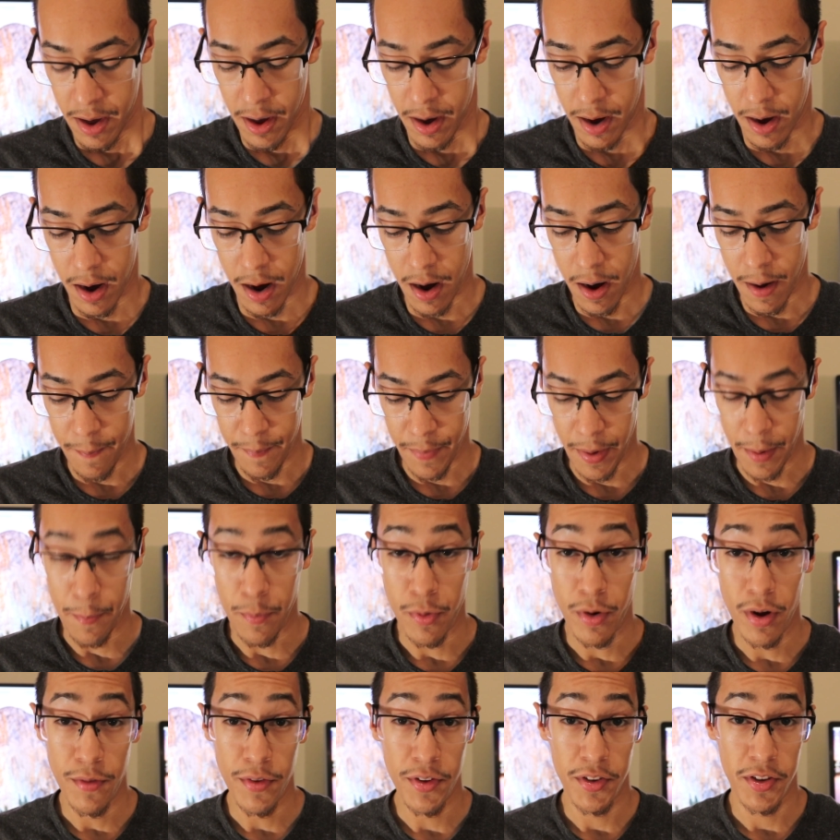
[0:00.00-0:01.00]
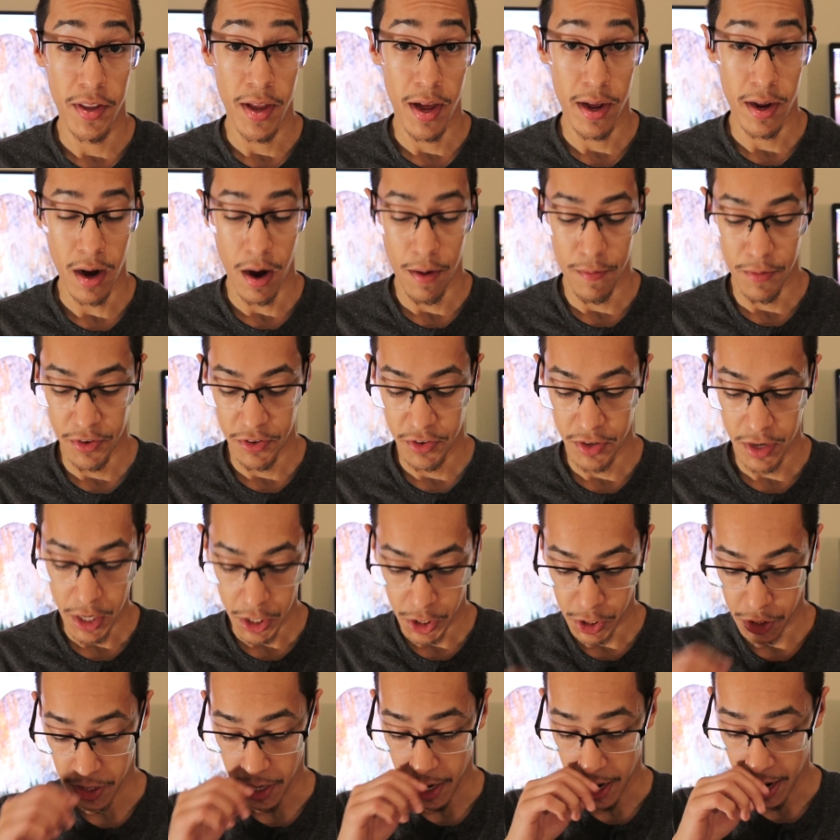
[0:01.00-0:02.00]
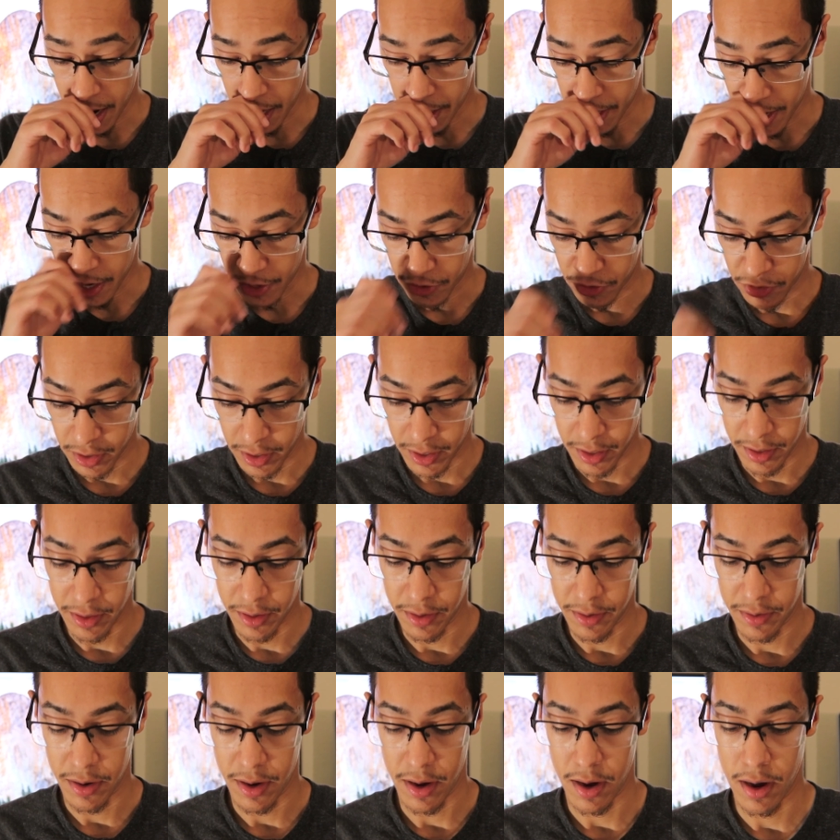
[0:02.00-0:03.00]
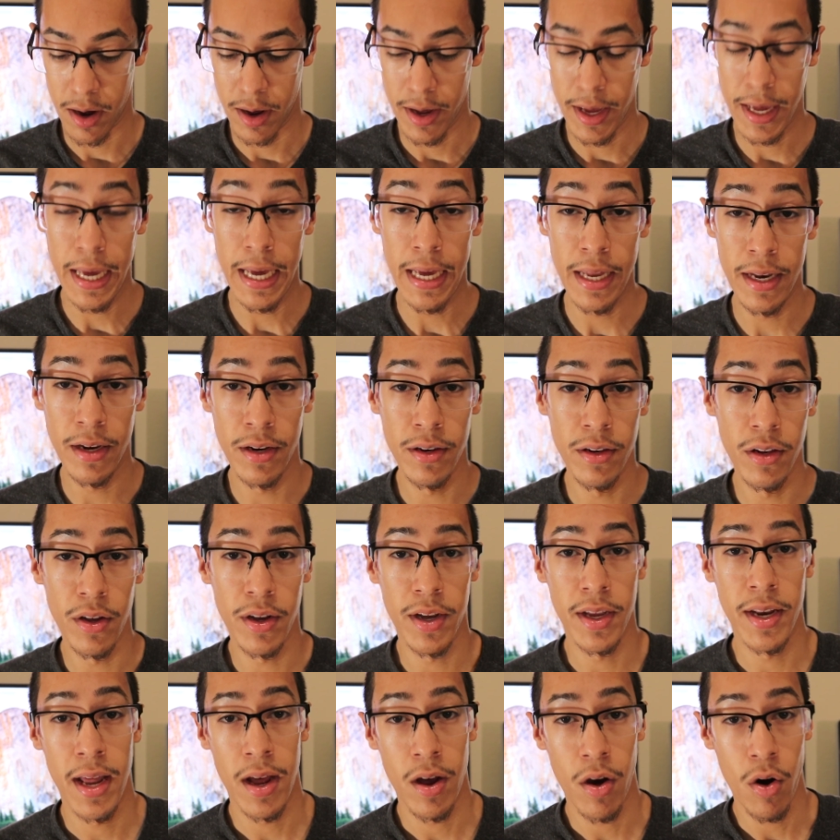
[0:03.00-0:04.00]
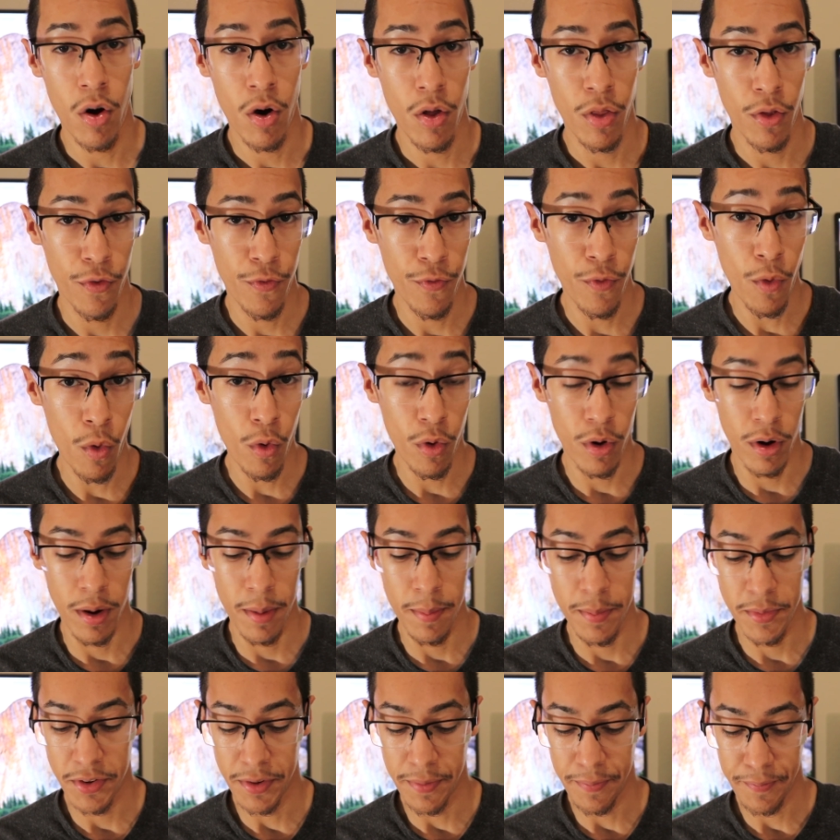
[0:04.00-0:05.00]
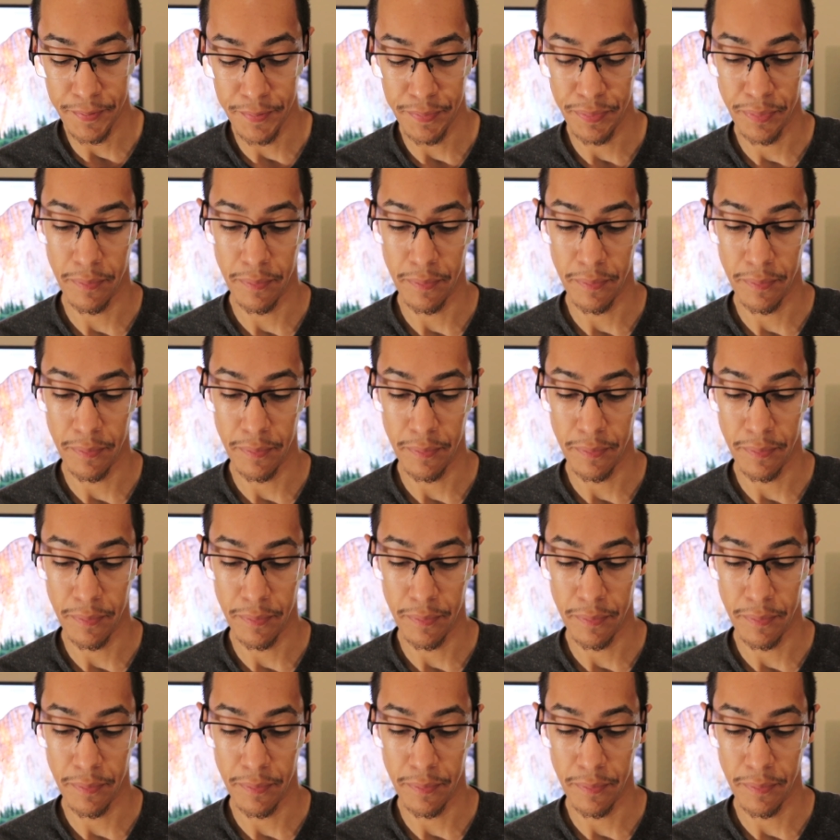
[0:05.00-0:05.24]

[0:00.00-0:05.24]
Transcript: Um, and previous to that conversation, I had actually, uh, in looking at all the forums,